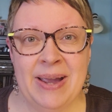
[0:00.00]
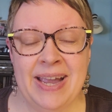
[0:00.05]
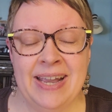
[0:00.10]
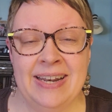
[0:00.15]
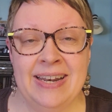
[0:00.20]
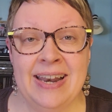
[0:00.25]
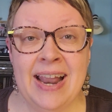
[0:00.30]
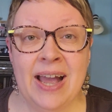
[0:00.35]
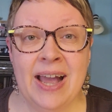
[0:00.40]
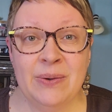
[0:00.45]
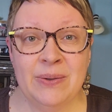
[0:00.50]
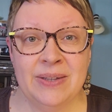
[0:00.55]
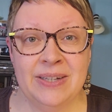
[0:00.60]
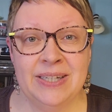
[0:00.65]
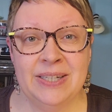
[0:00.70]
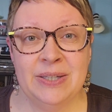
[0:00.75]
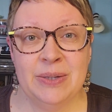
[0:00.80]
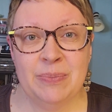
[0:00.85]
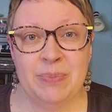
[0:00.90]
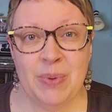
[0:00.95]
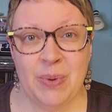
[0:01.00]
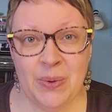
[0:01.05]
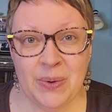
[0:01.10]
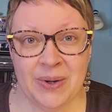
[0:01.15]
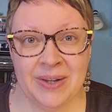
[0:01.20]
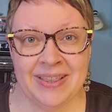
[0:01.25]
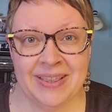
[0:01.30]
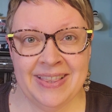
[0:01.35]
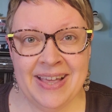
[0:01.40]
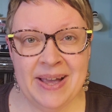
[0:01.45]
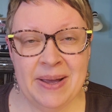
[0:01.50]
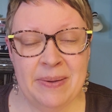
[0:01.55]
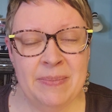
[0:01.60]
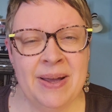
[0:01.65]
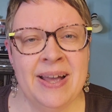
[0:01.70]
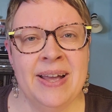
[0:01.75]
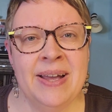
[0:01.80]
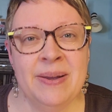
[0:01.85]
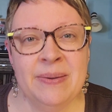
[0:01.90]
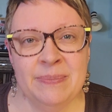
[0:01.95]
and not only support them,
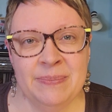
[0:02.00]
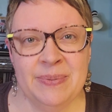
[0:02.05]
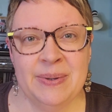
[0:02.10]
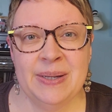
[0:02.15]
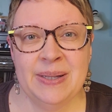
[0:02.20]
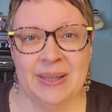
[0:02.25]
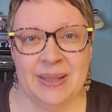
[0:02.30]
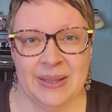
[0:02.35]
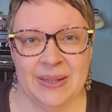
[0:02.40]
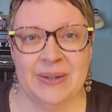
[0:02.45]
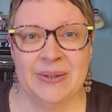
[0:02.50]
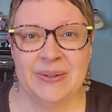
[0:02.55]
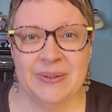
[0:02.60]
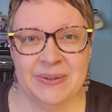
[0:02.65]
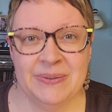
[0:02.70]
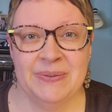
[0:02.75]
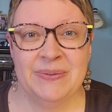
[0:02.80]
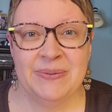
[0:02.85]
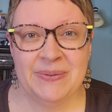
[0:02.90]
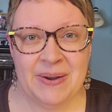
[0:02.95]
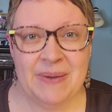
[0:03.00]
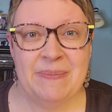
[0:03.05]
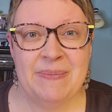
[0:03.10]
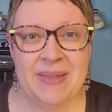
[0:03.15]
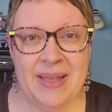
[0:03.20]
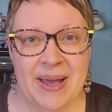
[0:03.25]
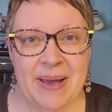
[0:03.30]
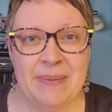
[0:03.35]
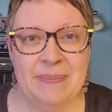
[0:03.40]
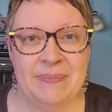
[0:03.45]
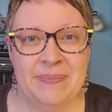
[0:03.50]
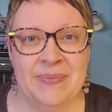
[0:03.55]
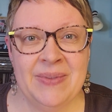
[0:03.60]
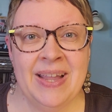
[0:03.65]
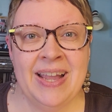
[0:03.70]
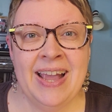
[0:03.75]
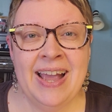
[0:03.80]
but learn from them.